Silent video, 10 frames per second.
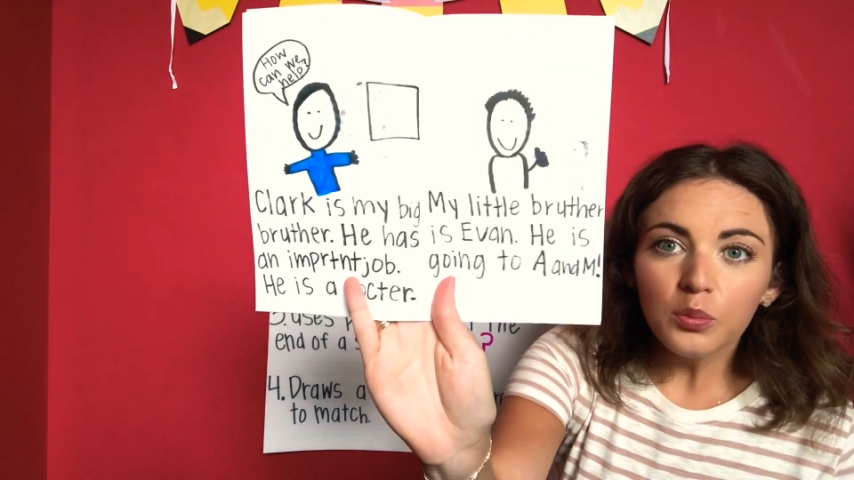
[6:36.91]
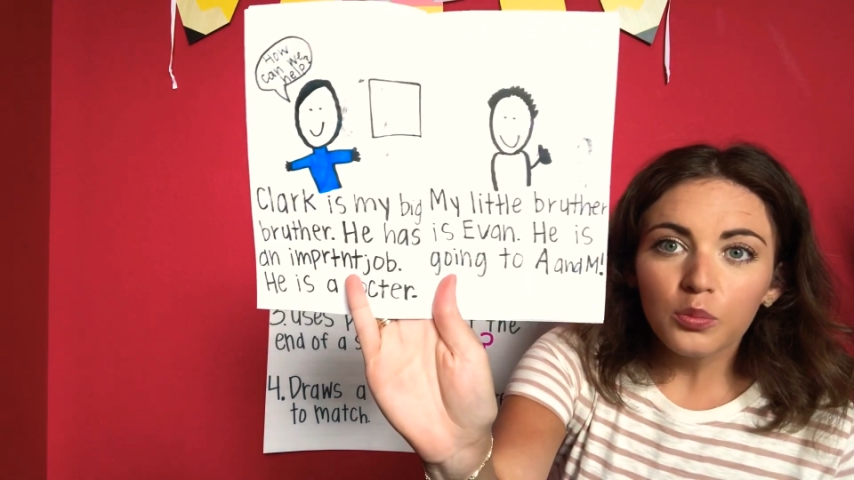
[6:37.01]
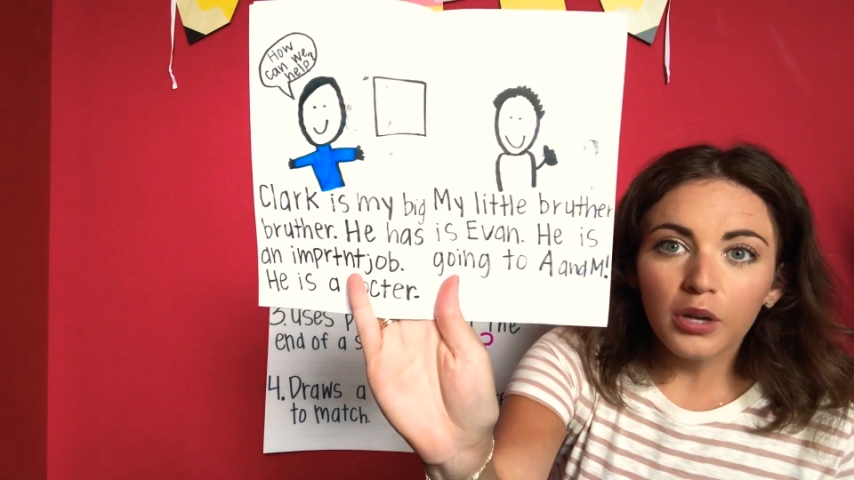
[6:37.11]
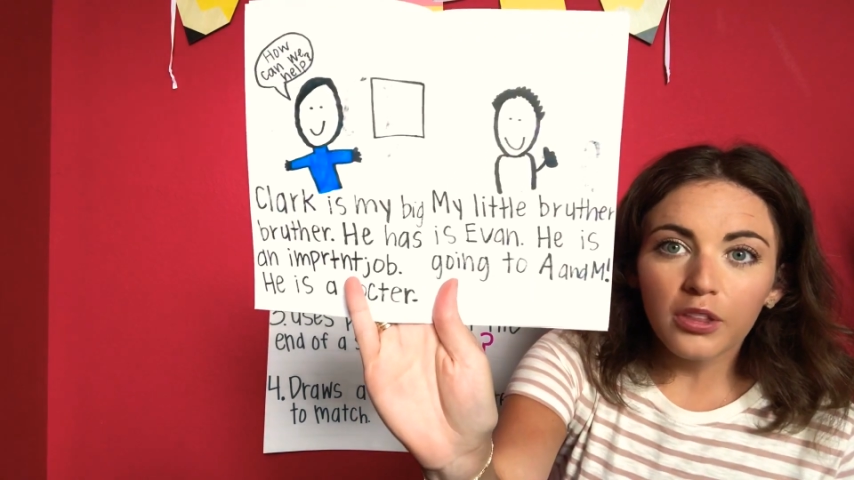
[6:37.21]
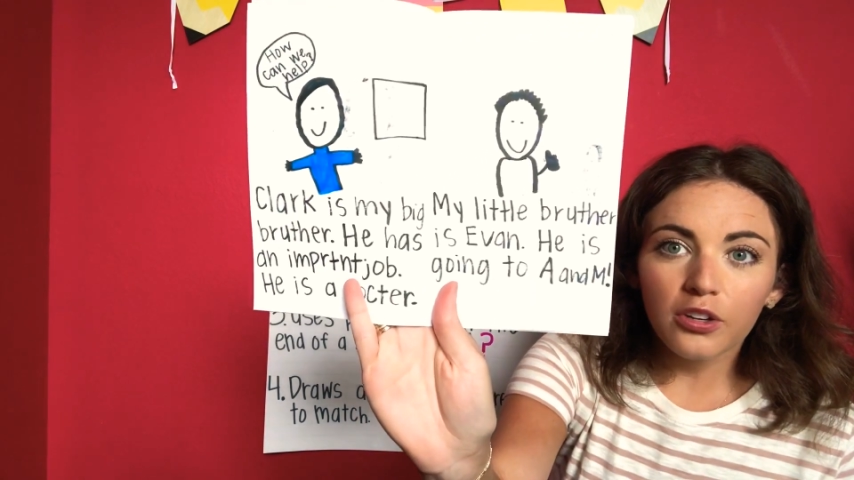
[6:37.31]

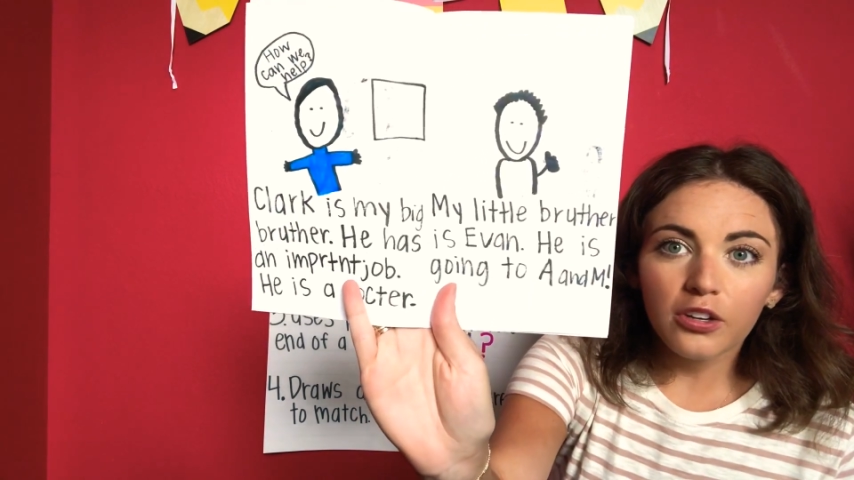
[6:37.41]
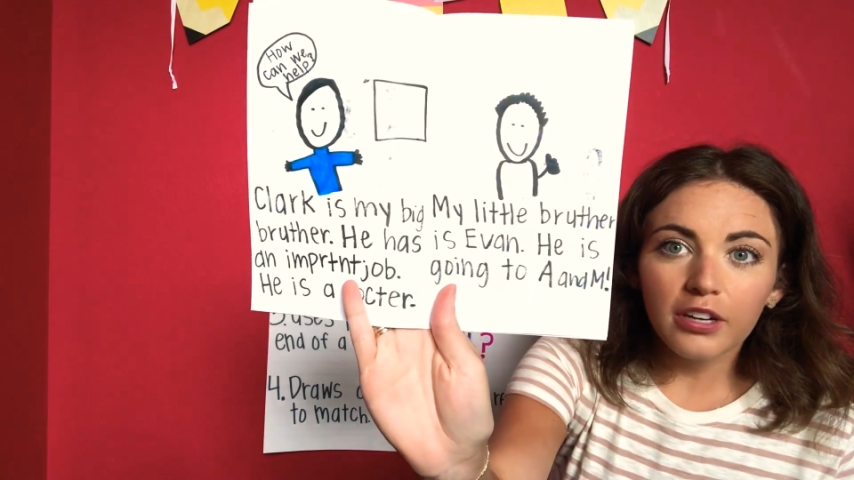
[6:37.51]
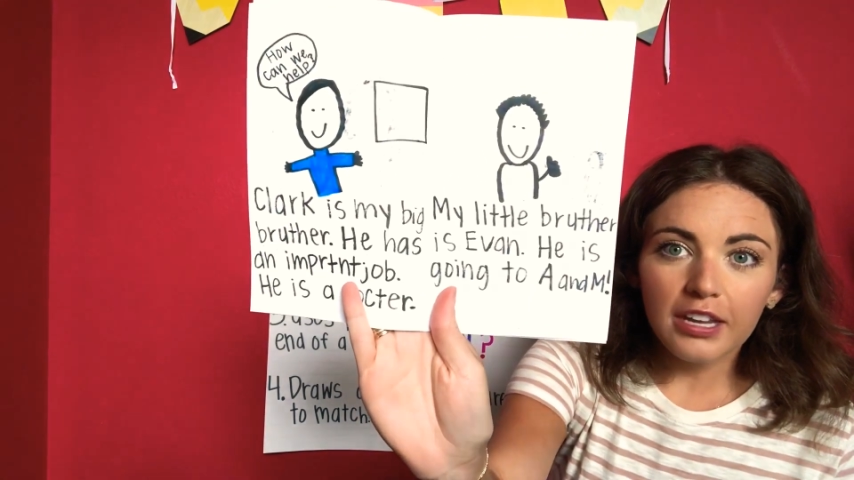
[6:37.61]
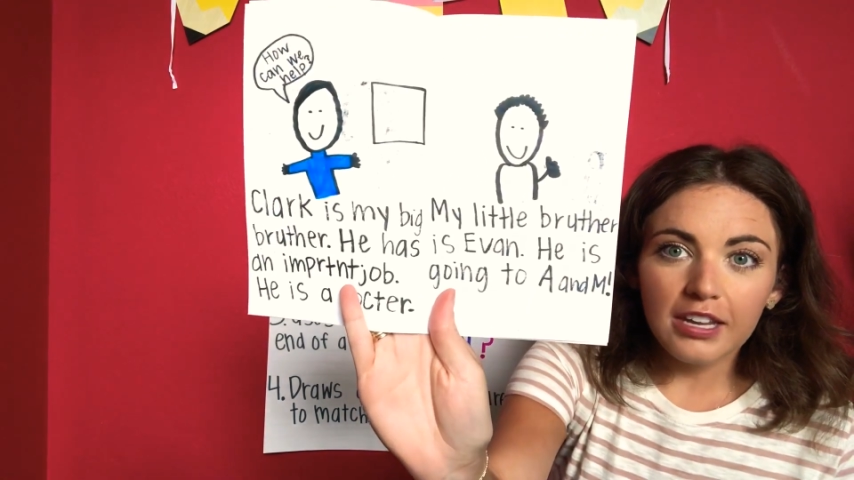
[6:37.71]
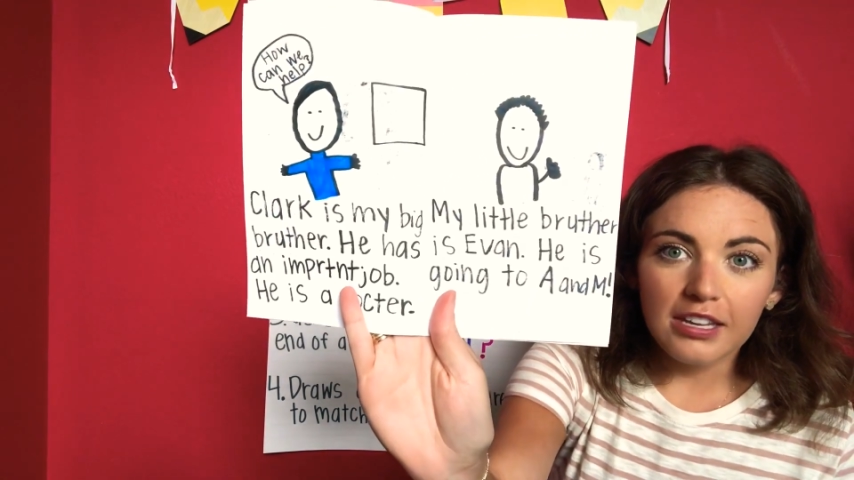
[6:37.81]
brother
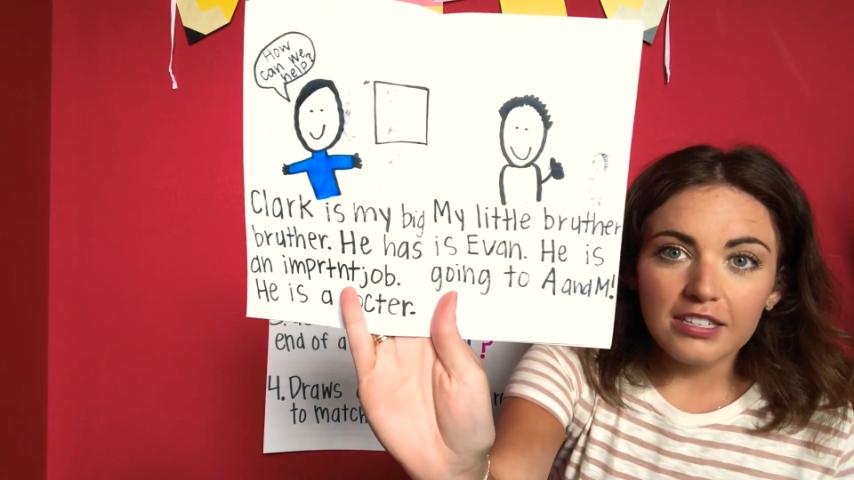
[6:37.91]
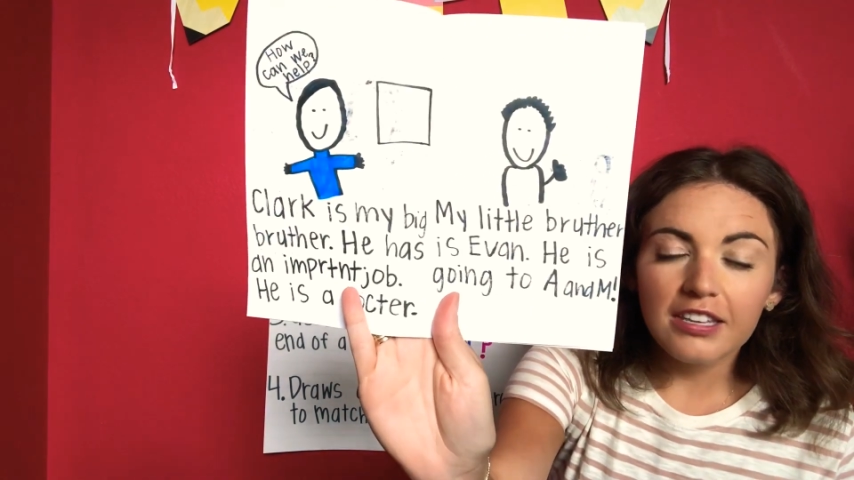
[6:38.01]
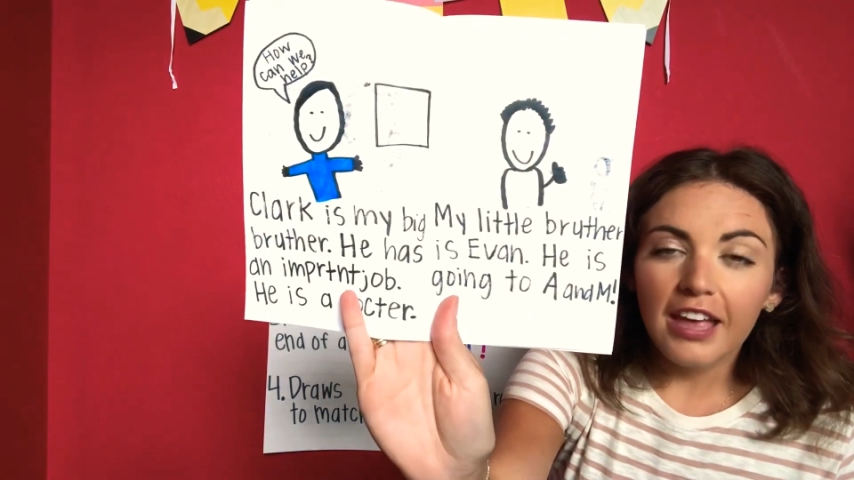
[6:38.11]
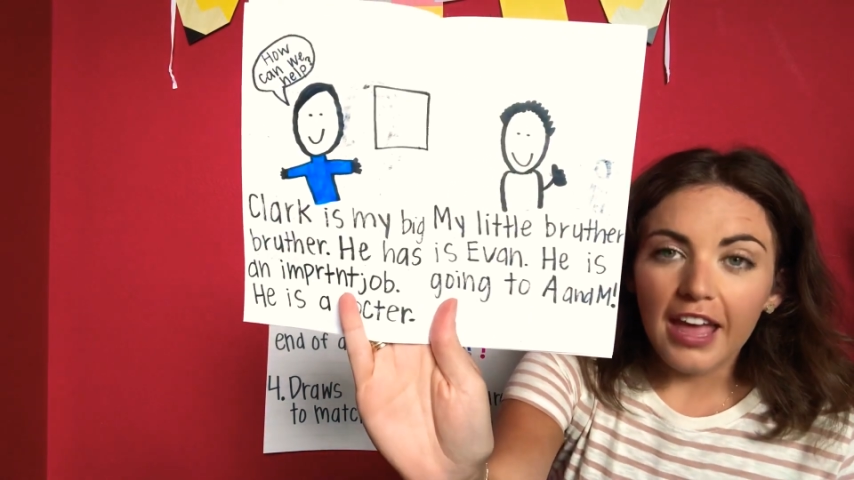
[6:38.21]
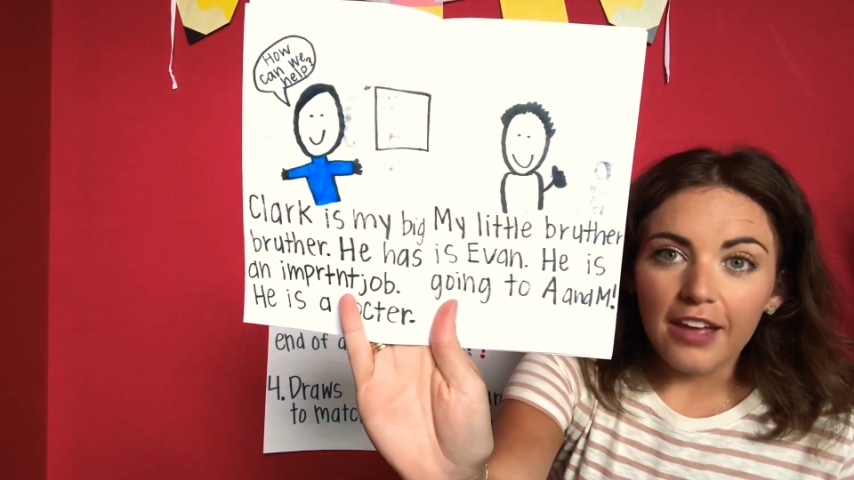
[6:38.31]
is
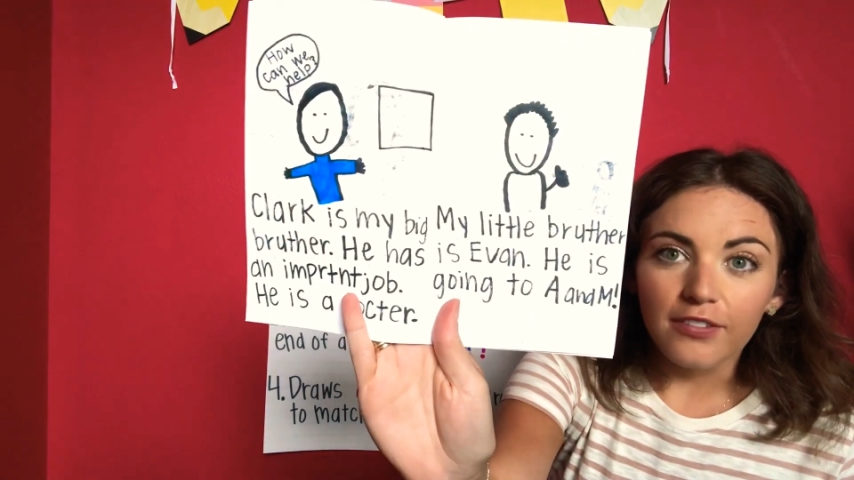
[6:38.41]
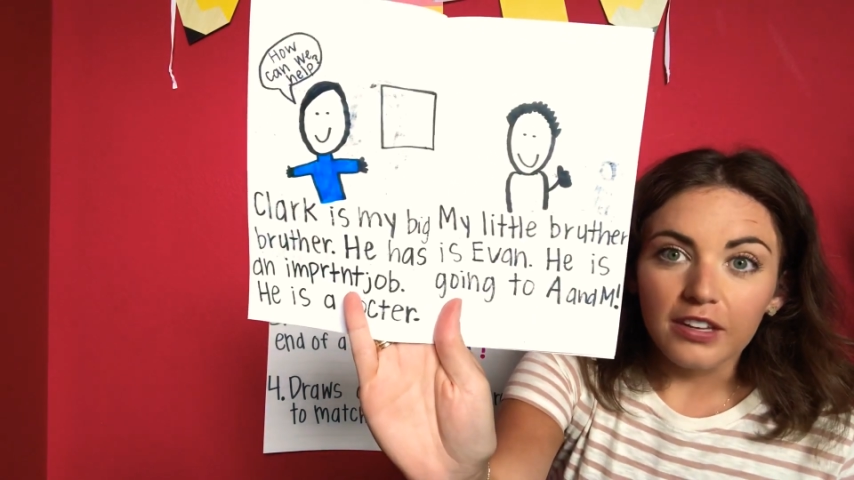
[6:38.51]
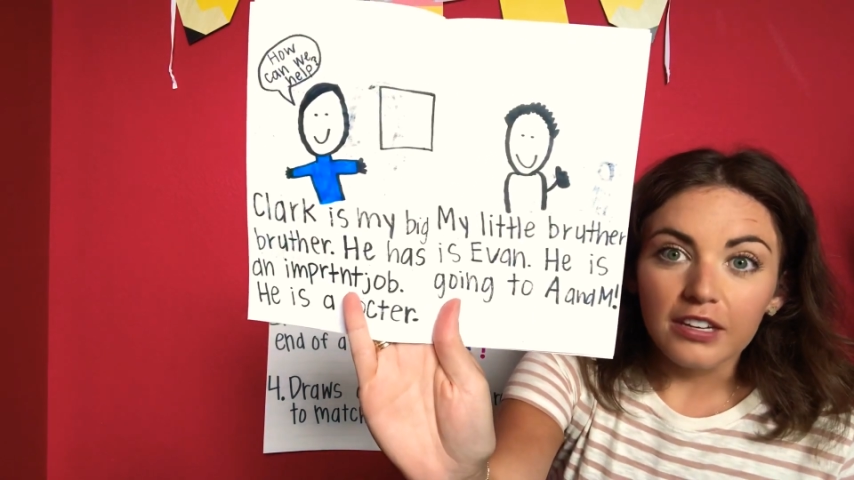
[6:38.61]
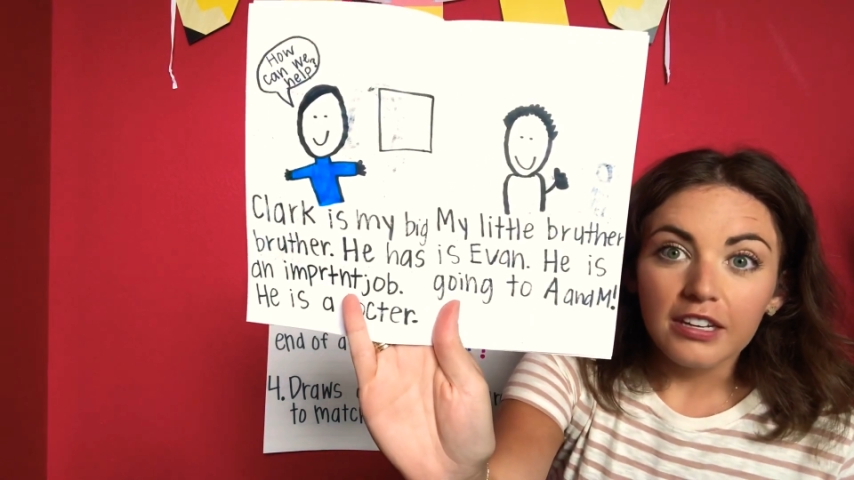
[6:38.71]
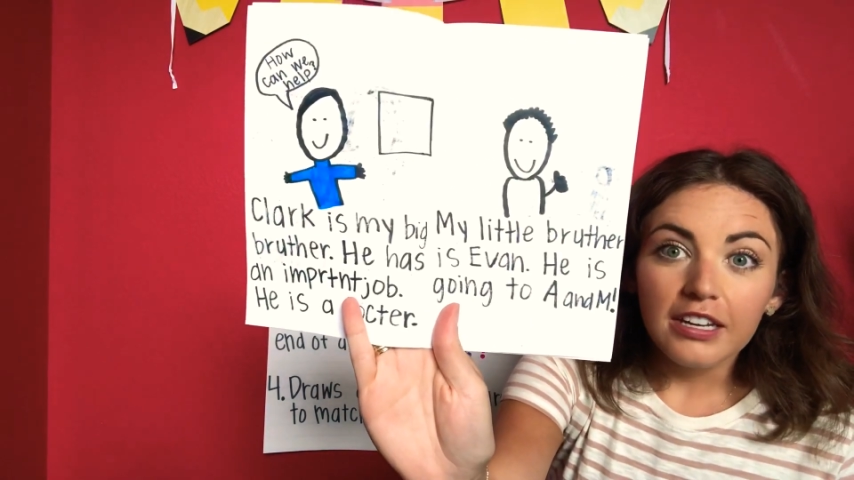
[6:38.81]
Evan.